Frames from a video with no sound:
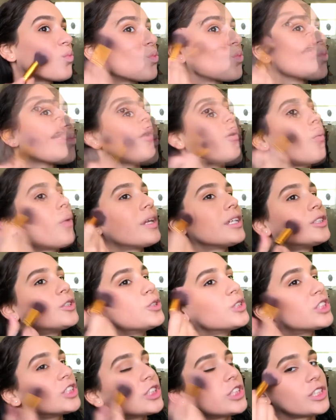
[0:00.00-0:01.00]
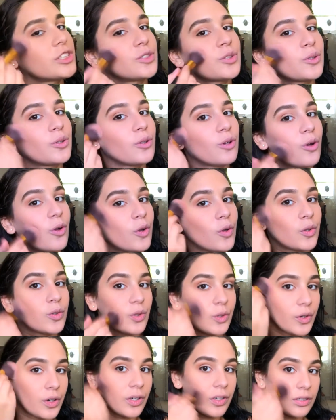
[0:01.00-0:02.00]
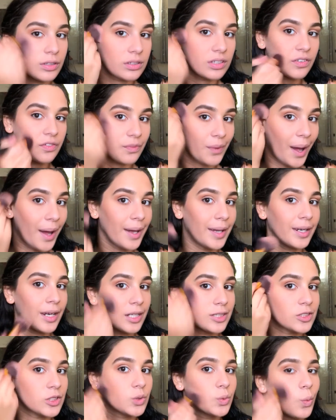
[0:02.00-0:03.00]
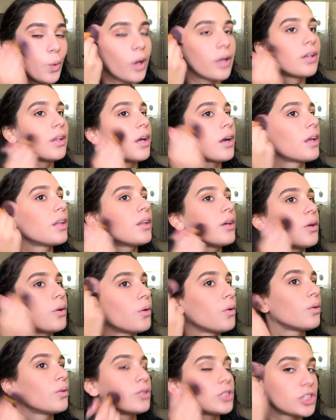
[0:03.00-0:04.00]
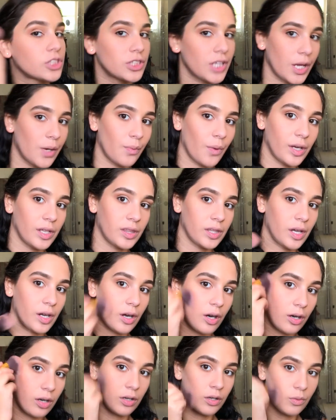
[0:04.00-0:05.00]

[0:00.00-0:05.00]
I don't want it too chiseled or defined. I just want like a little shade right there.